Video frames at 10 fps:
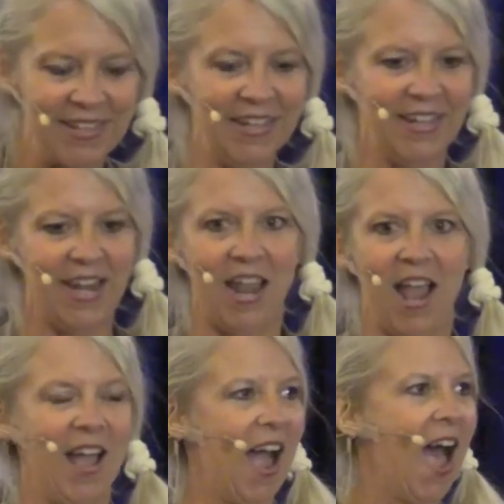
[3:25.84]

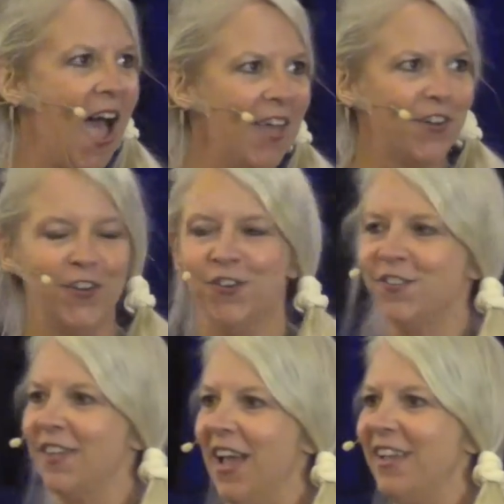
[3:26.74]
it
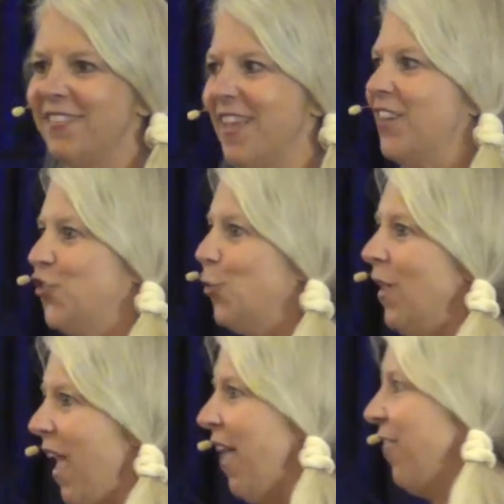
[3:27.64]
honors a
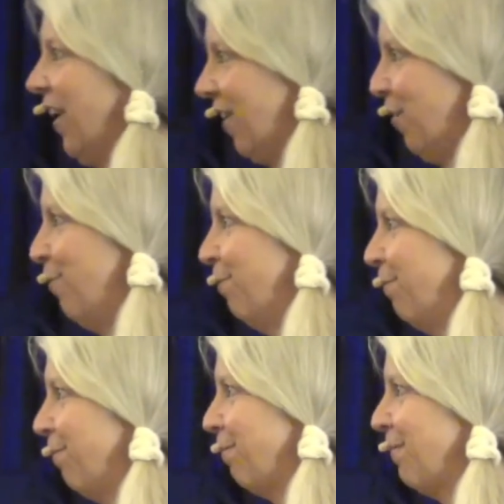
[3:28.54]
sexual ethic
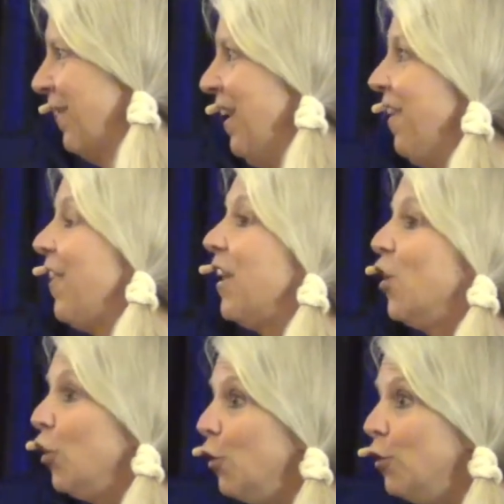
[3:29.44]
that
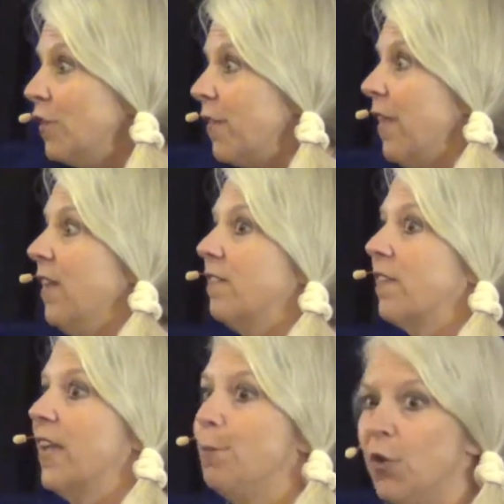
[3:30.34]
includes things
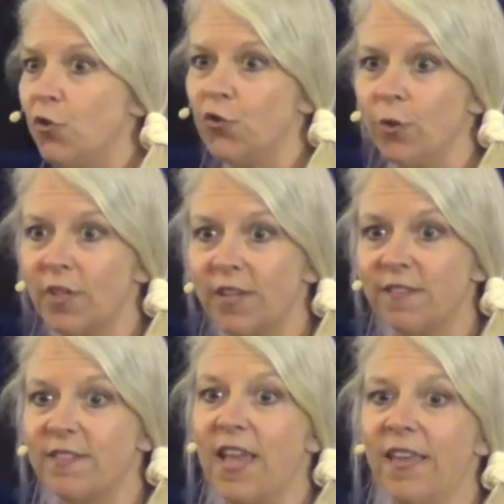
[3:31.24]
like mutual
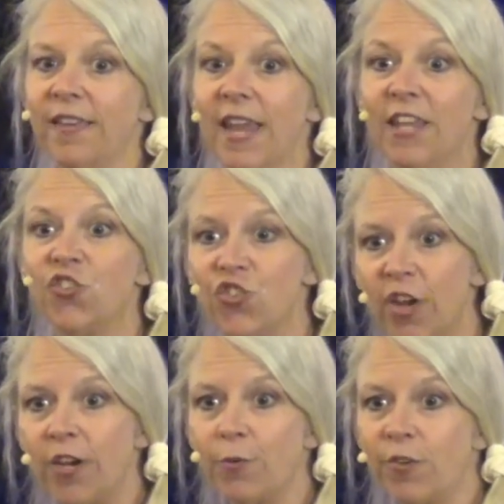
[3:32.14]
consent and
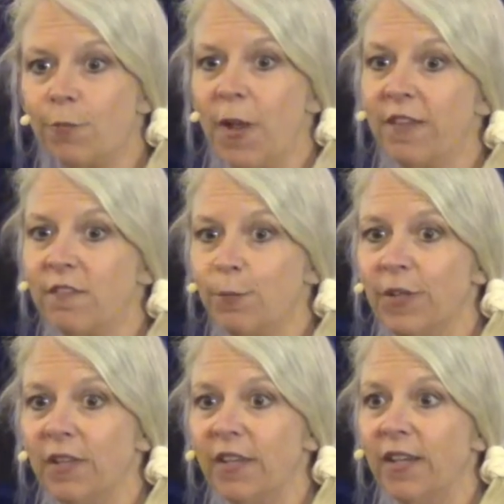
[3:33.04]
shared
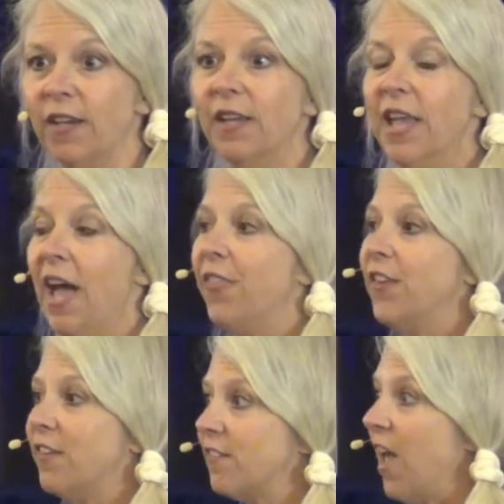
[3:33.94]
responsibility and
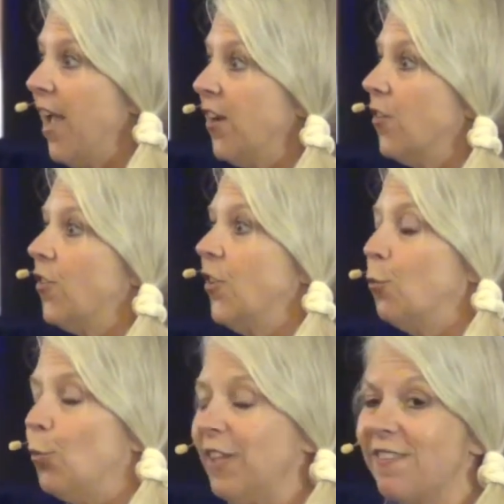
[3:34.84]
the desire
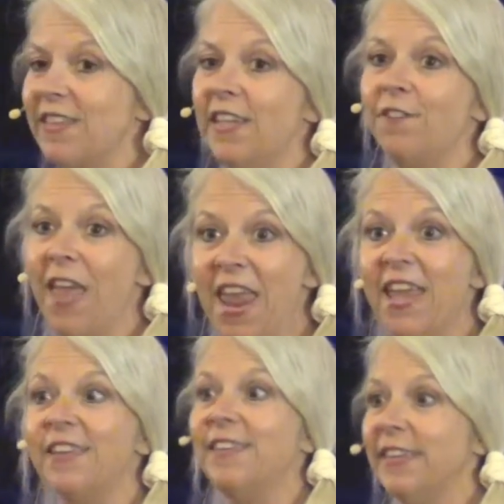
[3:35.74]
to receive
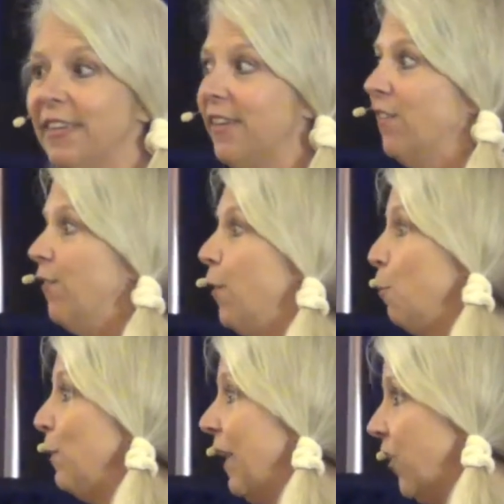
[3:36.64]
and to give
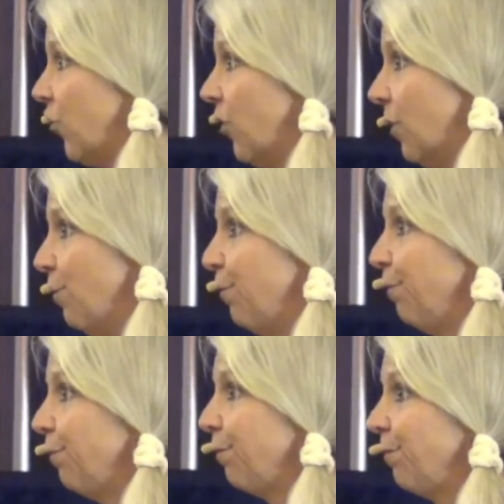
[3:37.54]
pleasure.
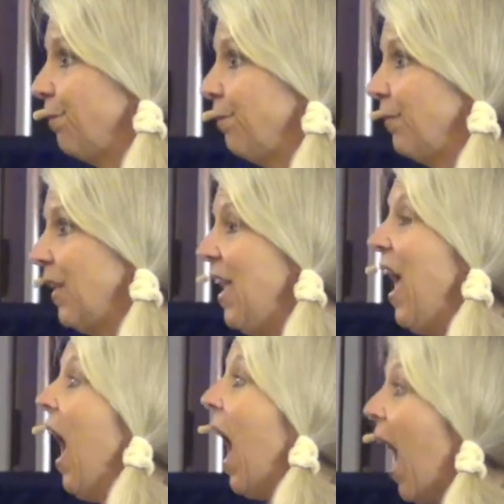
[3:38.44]

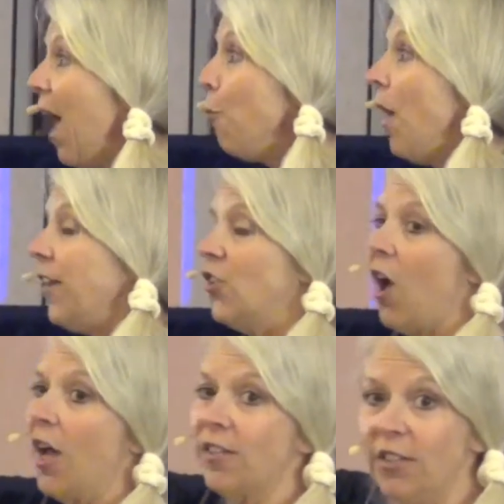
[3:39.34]
I want to
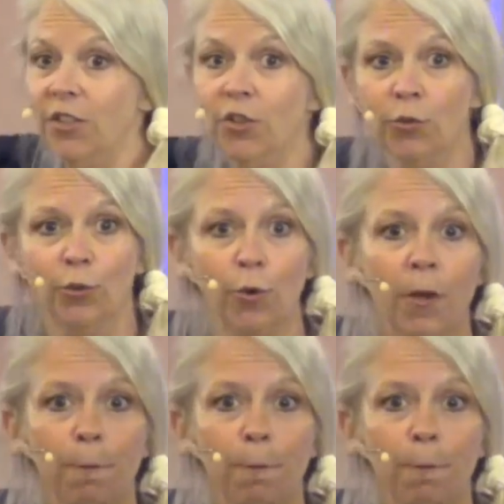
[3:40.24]
talk to you